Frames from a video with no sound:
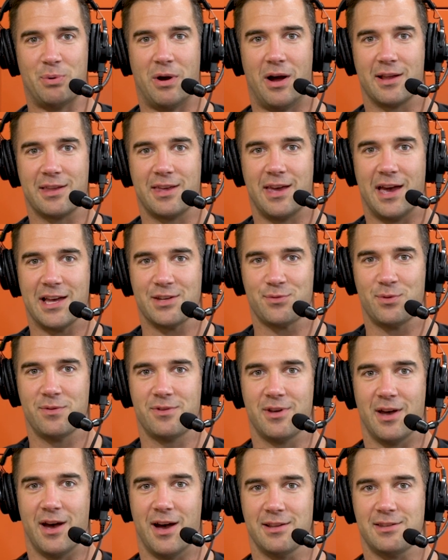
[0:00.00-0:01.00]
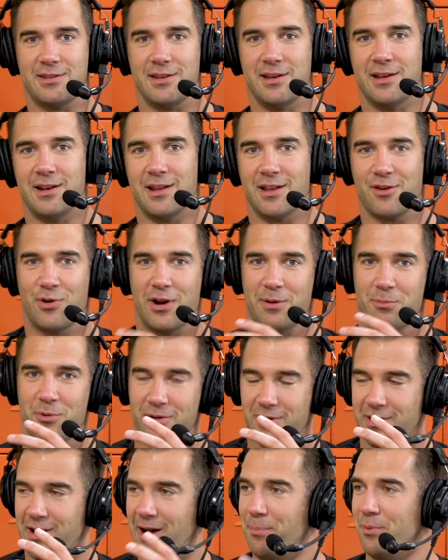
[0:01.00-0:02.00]
podcast. We've got an incredible
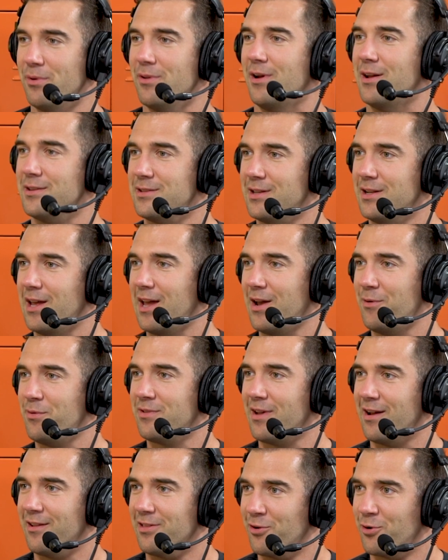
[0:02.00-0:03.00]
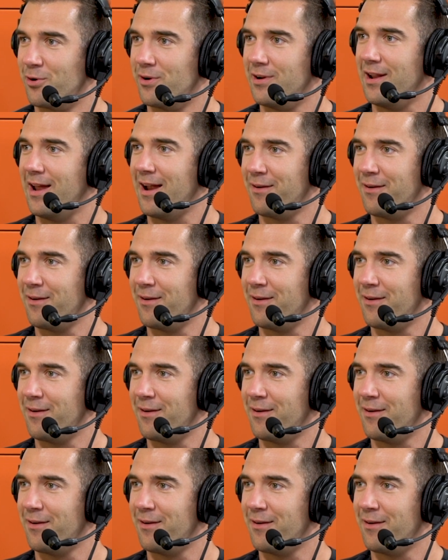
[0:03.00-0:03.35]
couple on today. We've got Lauryn